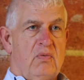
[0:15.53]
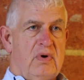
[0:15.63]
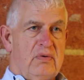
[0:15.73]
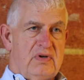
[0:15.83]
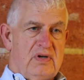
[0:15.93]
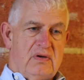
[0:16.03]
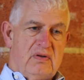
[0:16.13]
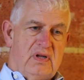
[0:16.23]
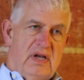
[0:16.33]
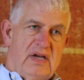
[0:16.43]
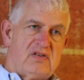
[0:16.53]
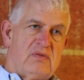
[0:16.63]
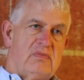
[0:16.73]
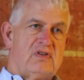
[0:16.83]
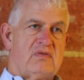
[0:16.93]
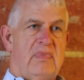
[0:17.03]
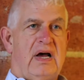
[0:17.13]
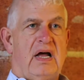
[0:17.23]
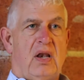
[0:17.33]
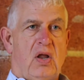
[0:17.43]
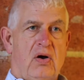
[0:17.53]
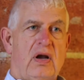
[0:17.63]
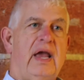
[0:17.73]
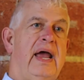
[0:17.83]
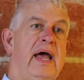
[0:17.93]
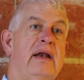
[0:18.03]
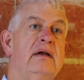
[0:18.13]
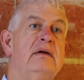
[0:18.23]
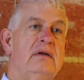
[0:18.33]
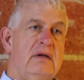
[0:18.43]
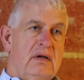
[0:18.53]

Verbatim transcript: We would do the estimates by longhand,